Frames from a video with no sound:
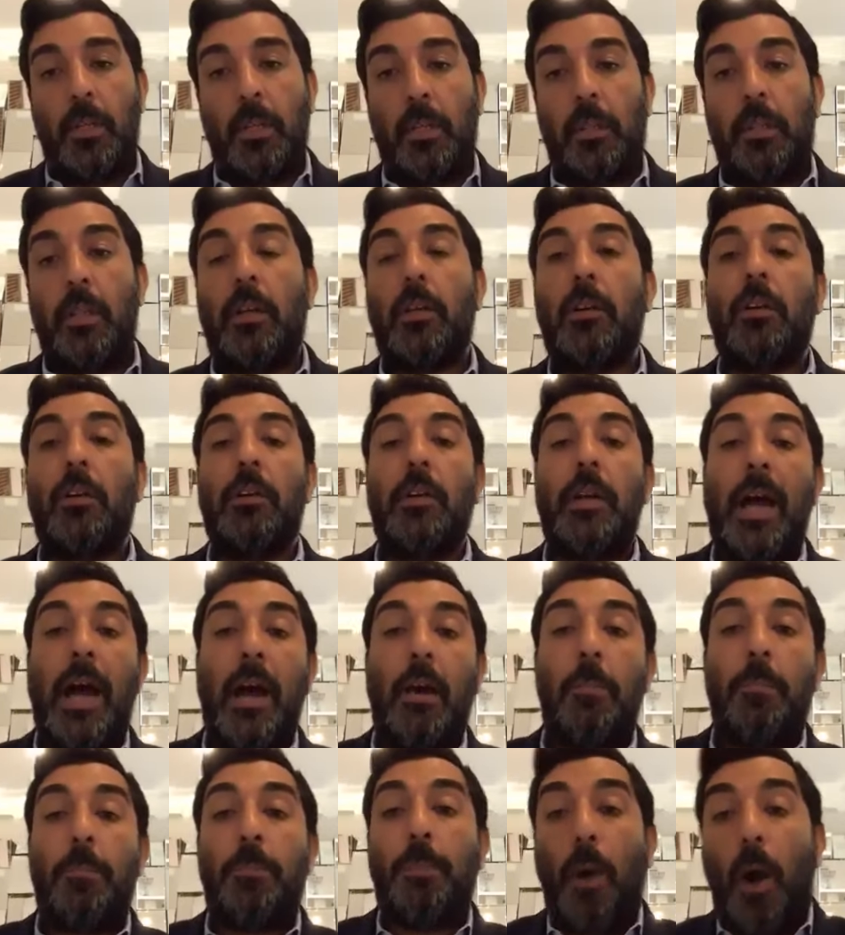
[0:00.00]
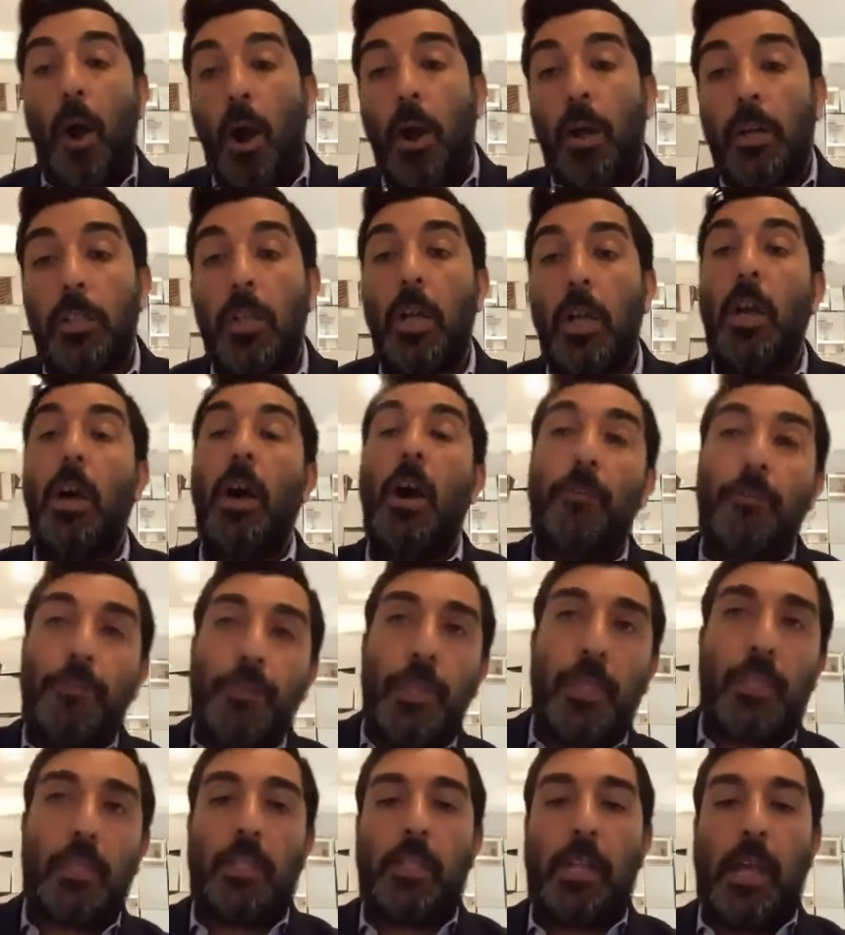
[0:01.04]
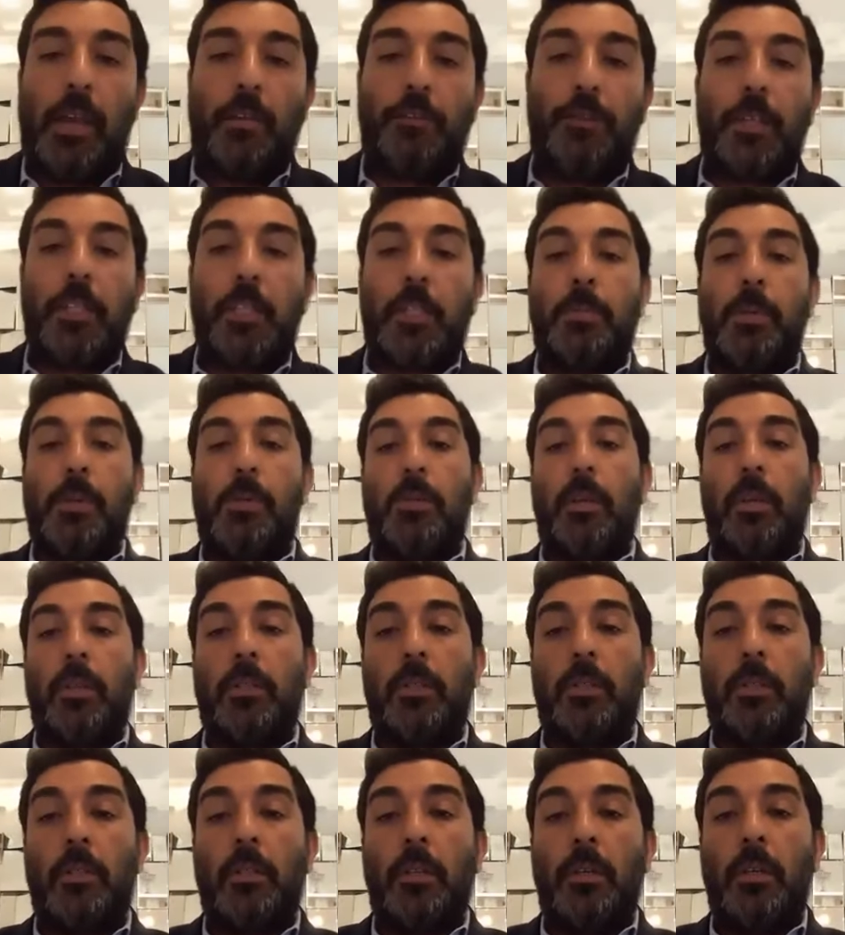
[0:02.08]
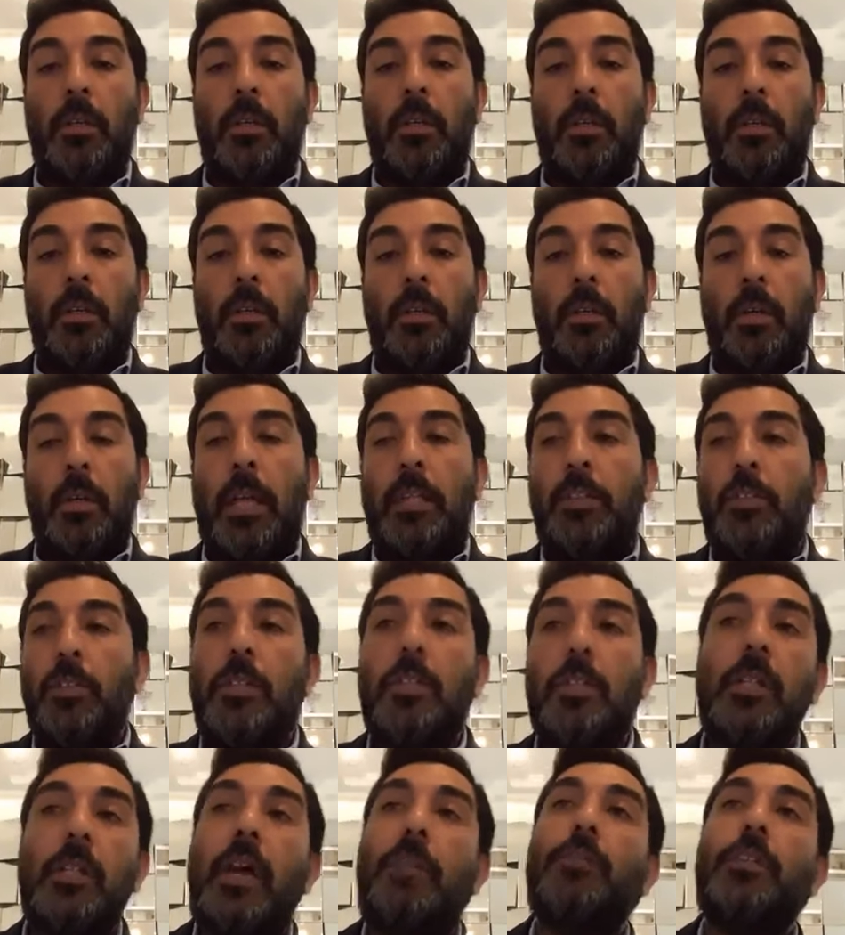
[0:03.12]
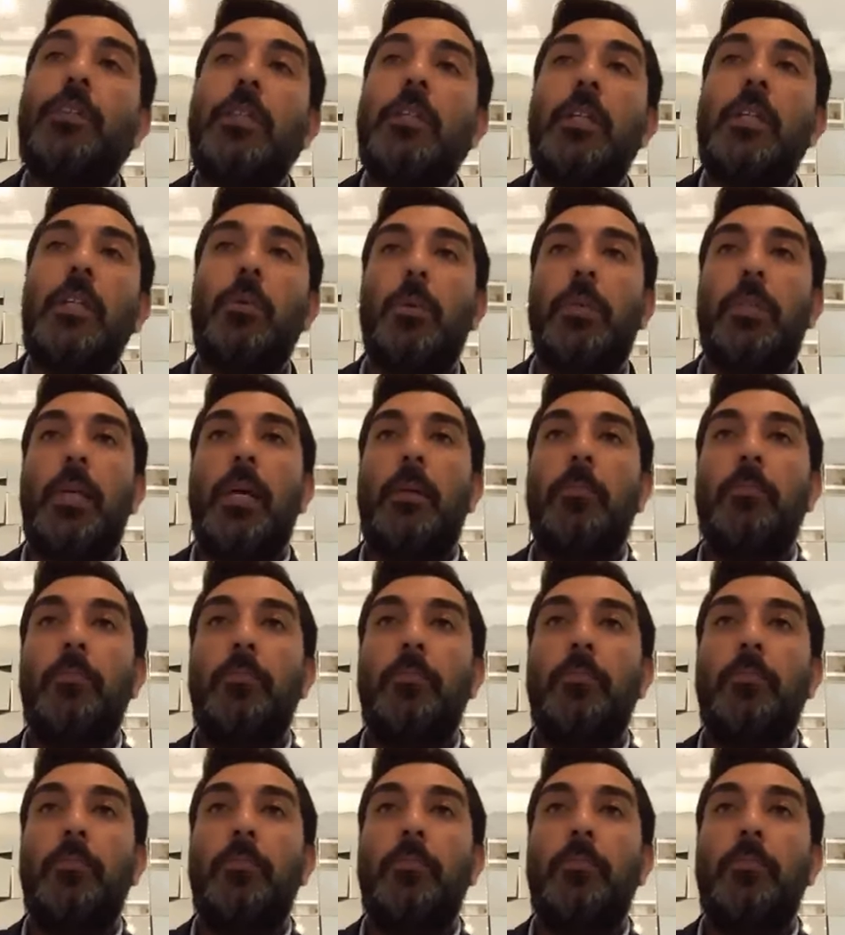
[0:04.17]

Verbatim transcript: that are now part of this life experience. And you still have to deal with them